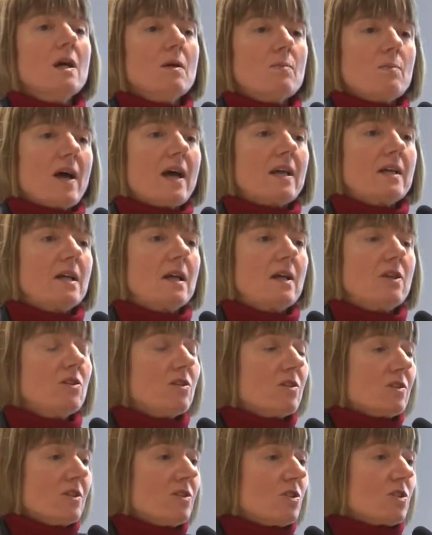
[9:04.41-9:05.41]
But
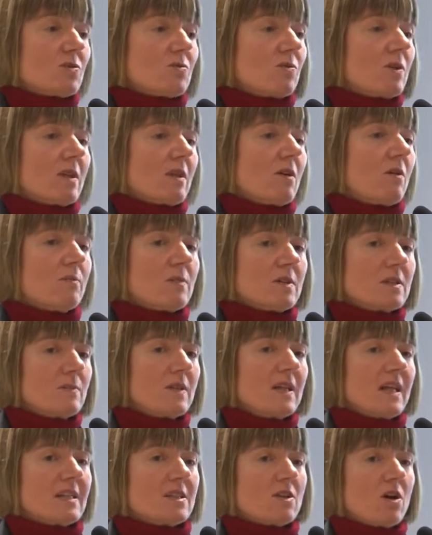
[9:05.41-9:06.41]
you can the
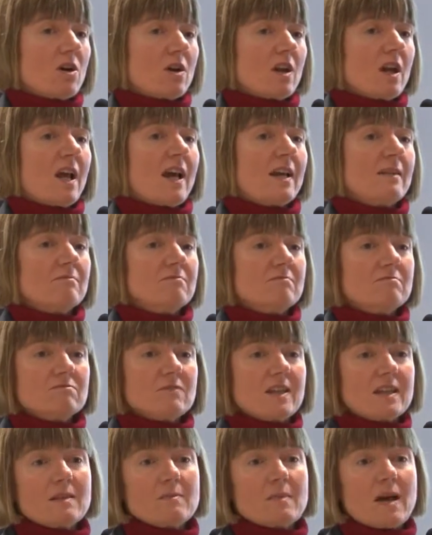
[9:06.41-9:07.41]
Ombudsman has a hotline,
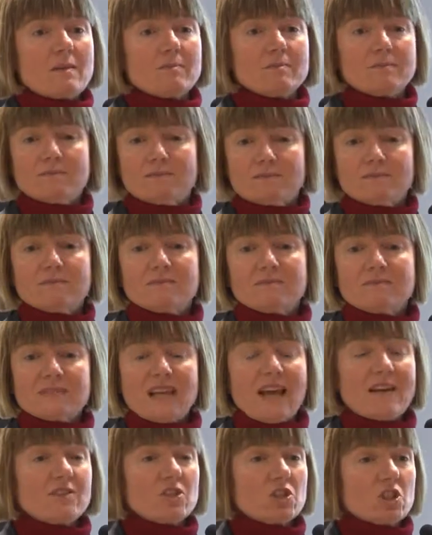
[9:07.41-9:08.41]
ring them up,
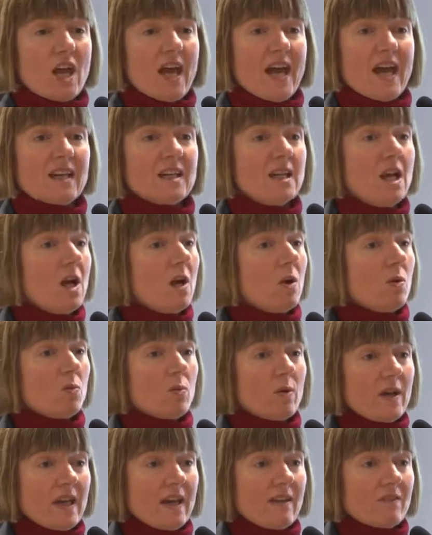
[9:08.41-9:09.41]
have a chat.
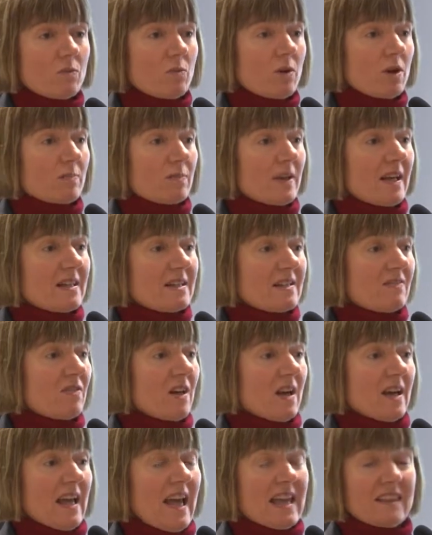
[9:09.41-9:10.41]
We have workplace
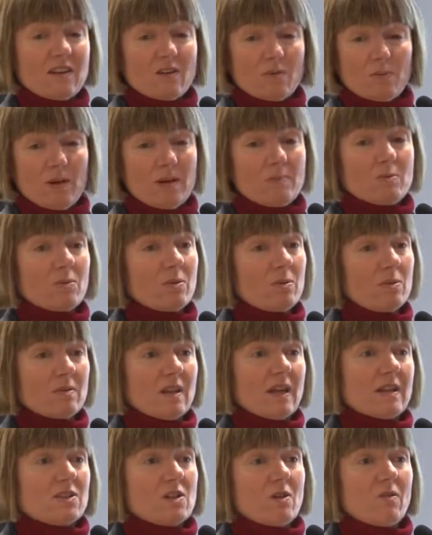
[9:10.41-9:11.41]
advice, and there are people
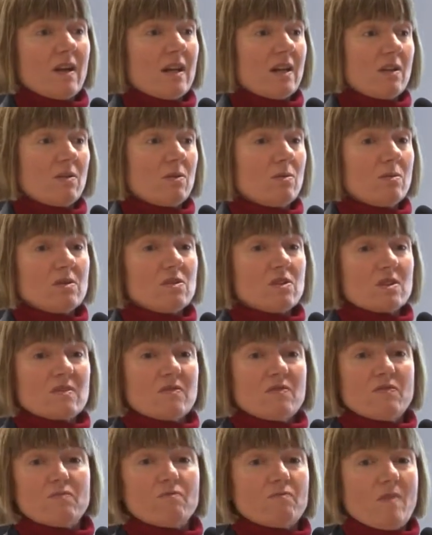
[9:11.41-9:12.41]
like Joanna who are just
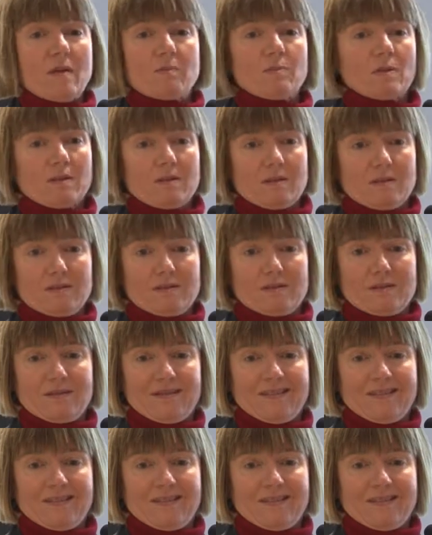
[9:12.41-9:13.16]
fabulous.